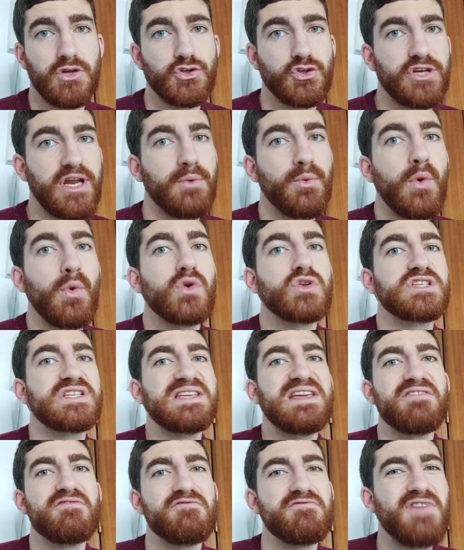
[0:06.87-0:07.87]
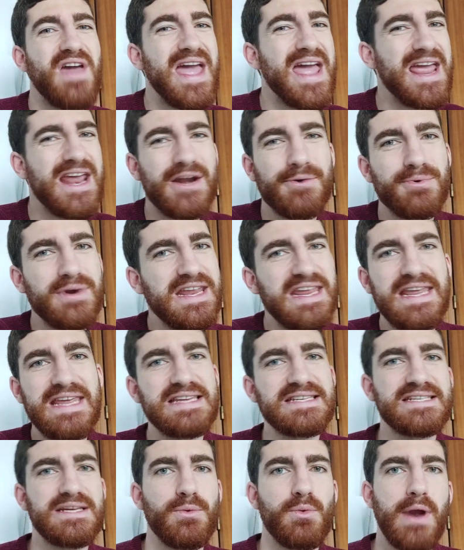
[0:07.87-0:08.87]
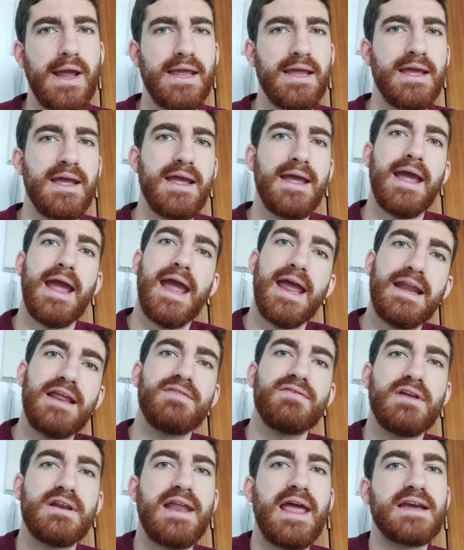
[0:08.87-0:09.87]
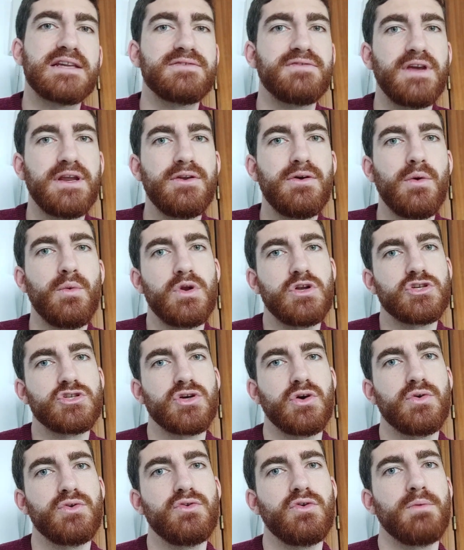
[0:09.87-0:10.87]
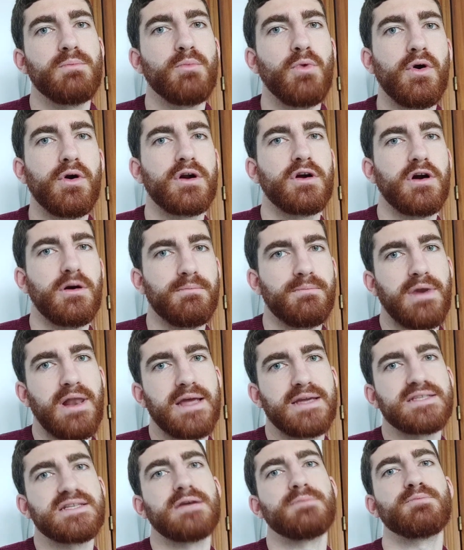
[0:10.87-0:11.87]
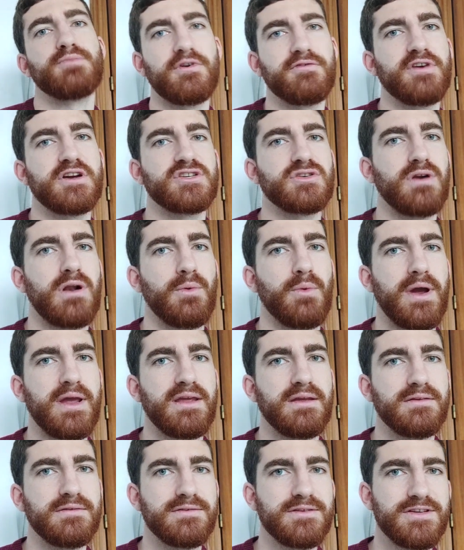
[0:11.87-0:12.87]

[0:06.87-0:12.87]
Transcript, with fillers: Today we will see a very easy way, and in the next video I will show you a more complex and professional way.